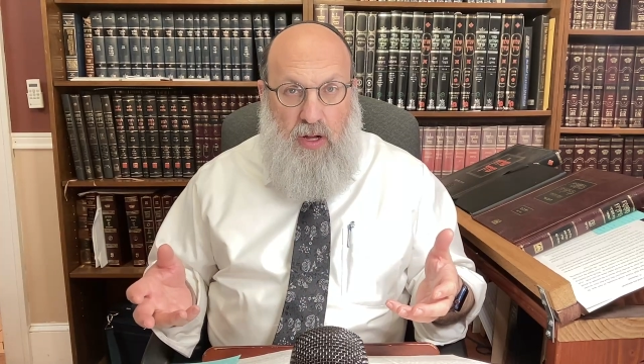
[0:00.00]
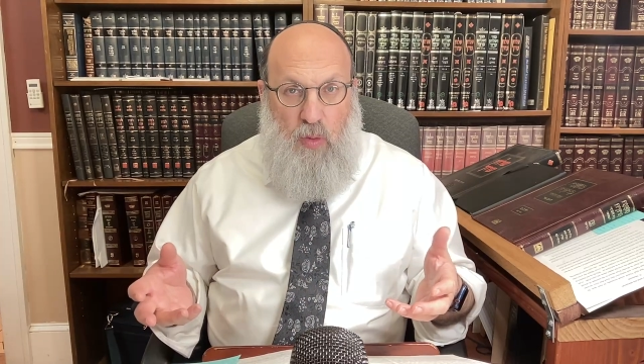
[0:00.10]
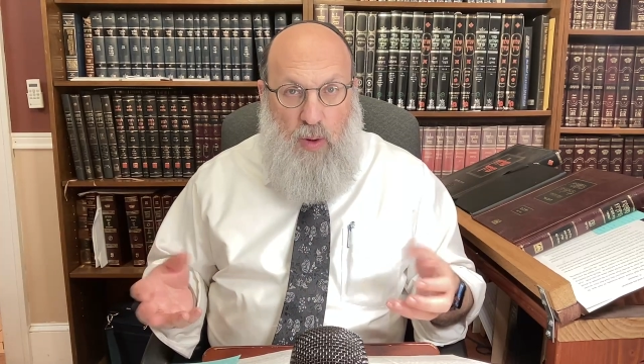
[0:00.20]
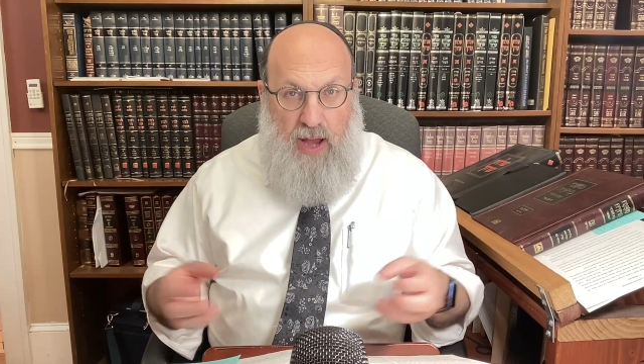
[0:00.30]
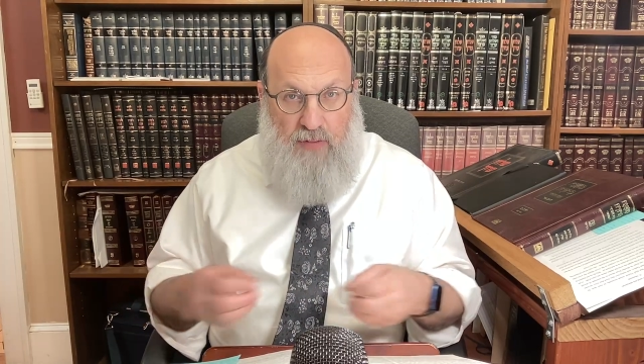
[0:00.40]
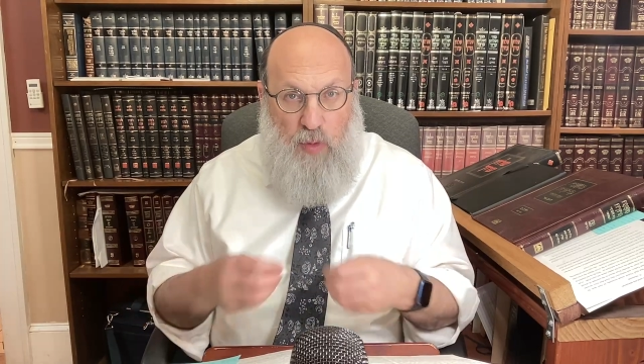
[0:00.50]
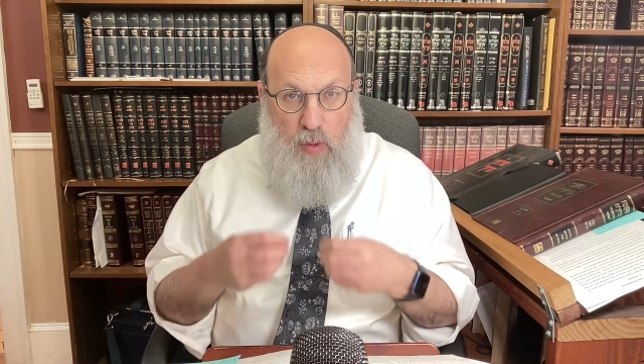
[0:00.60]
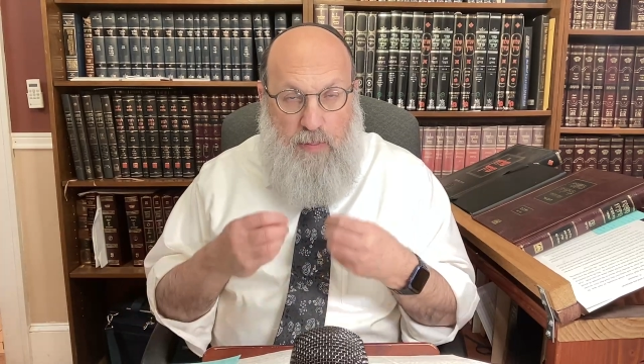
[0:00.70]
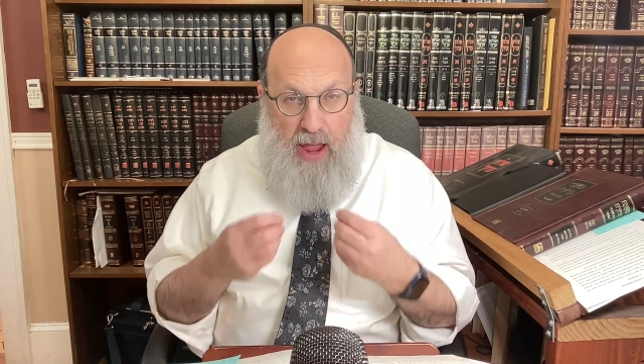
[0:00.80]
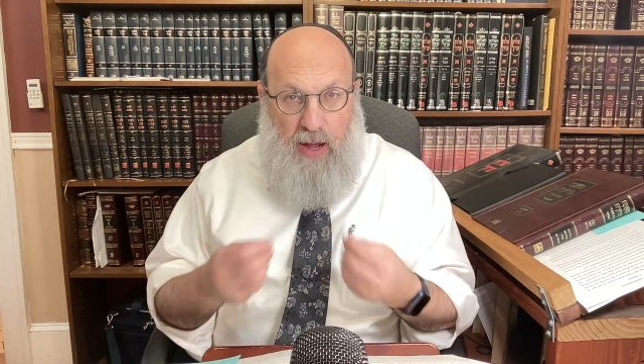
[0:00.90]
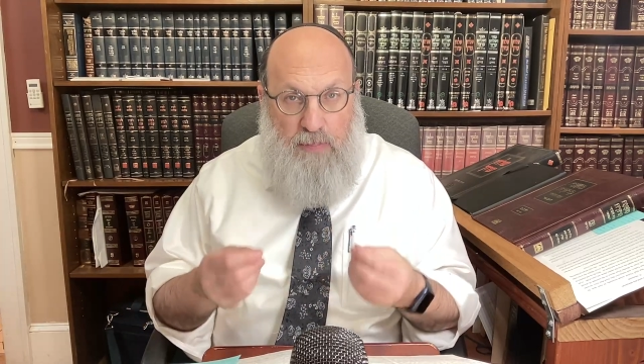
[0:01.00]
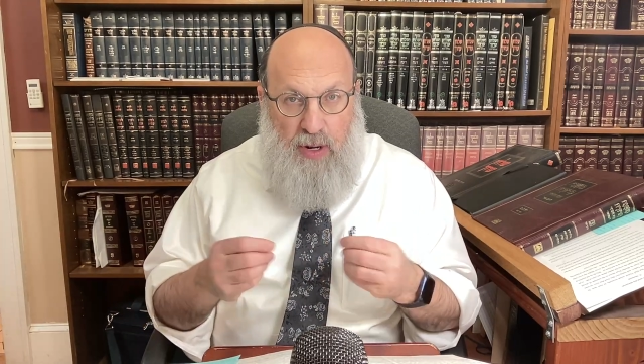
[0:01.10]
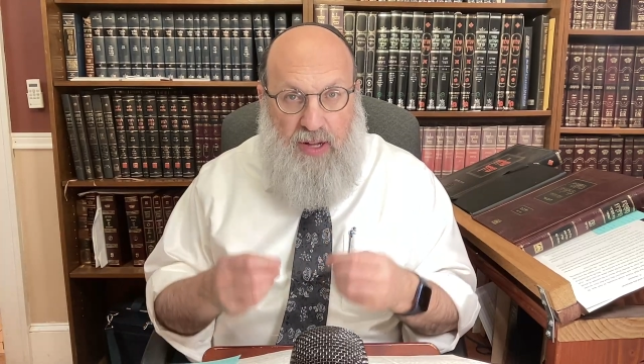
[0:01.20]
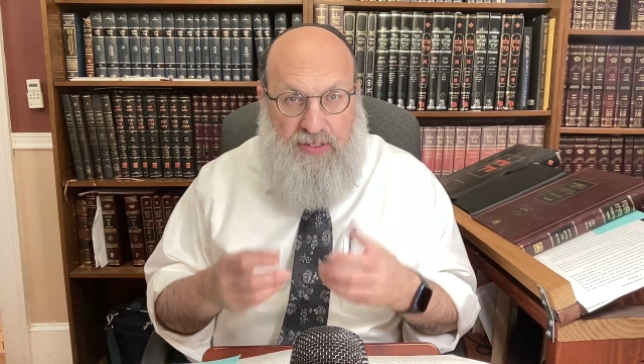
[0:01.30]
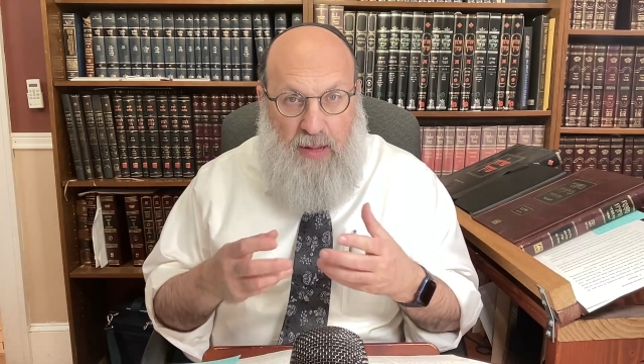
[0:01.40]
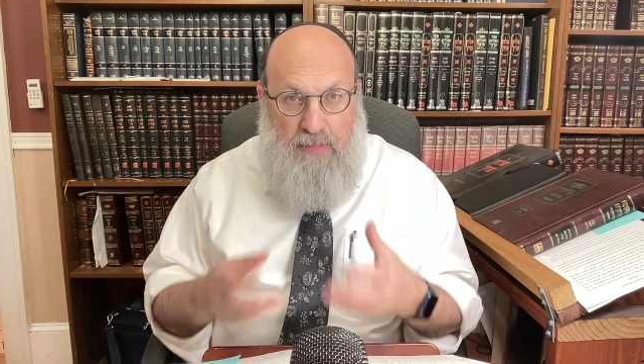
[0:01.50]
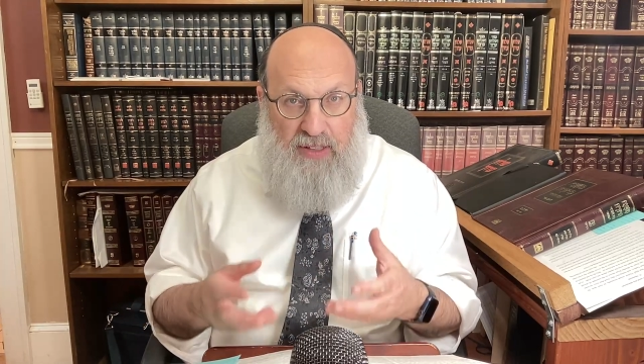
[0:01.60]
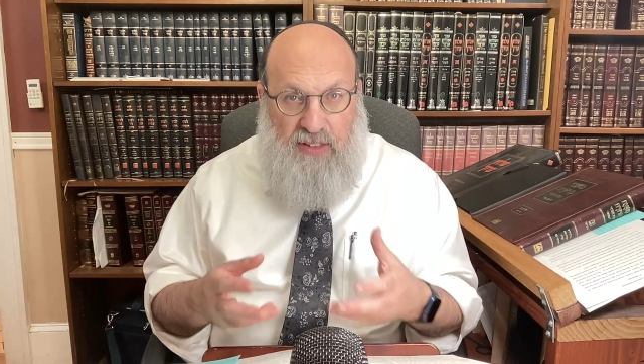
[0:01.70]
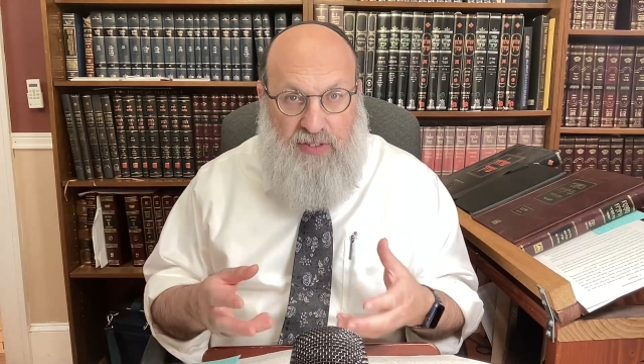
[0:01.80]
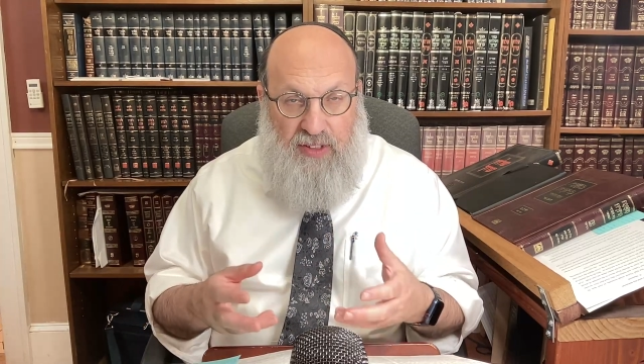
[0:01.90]
Whenever we make a brachas
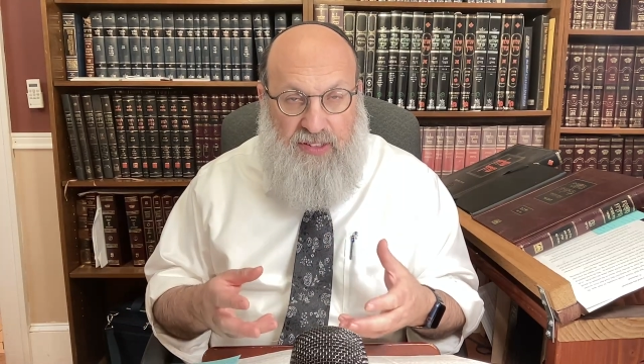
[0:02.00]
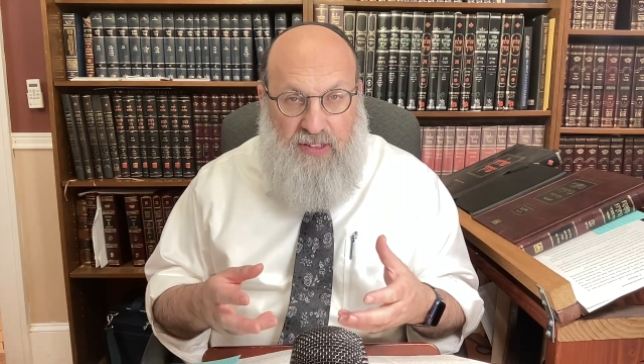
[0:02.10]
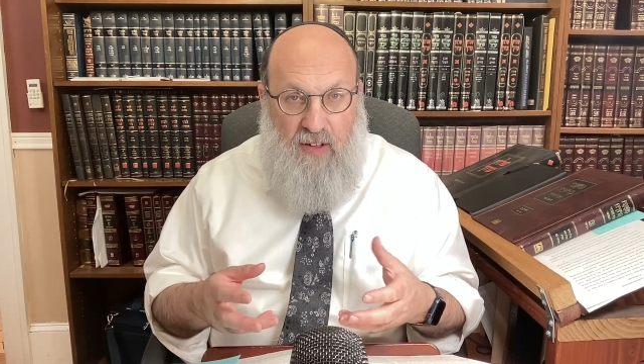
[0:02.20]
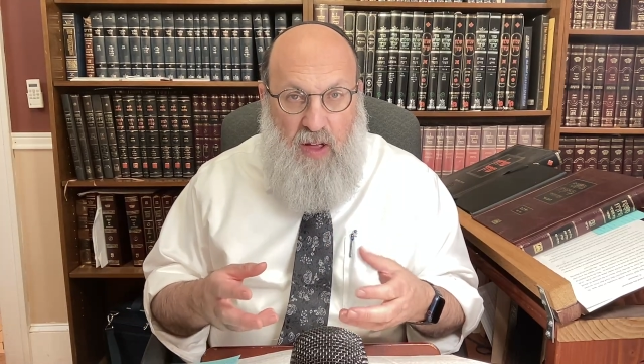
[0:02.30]
hamitzvos,